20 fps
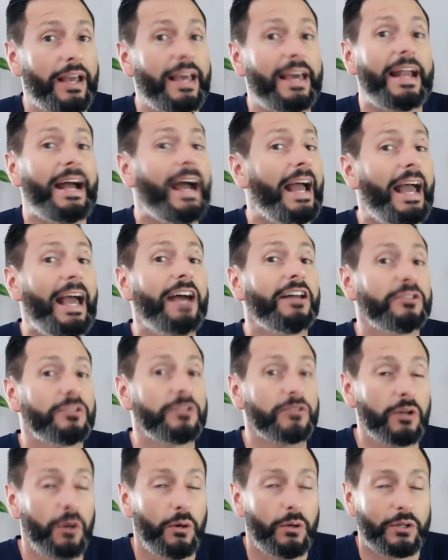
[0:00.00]
And I had
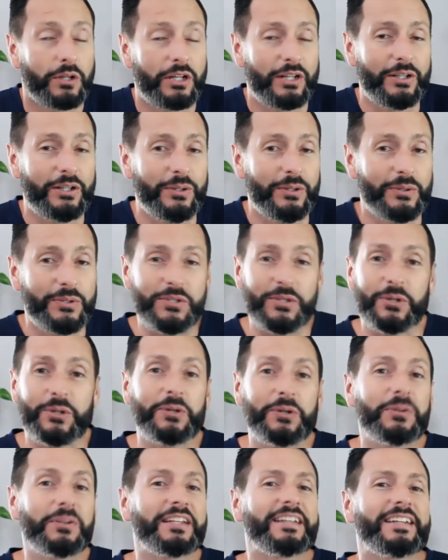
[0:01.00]
no clue. So
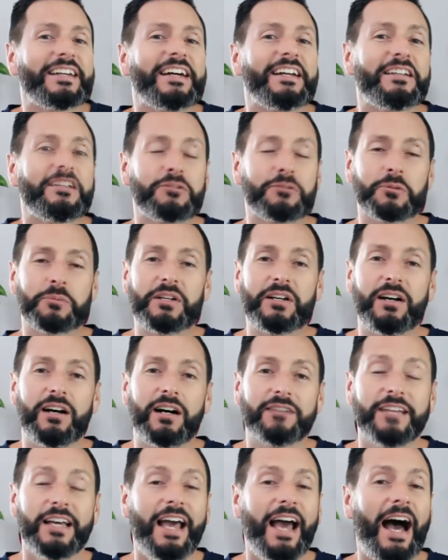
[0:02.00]
it really kind of threw me
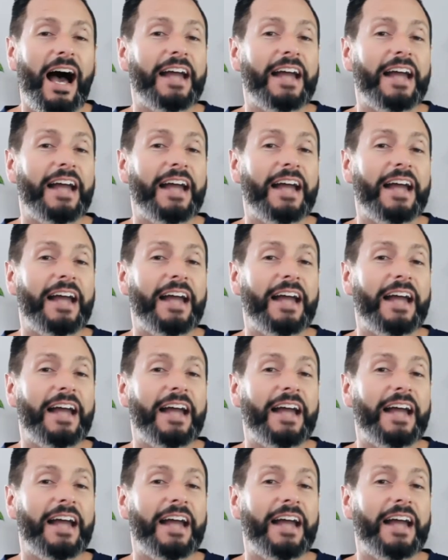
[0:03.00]
off.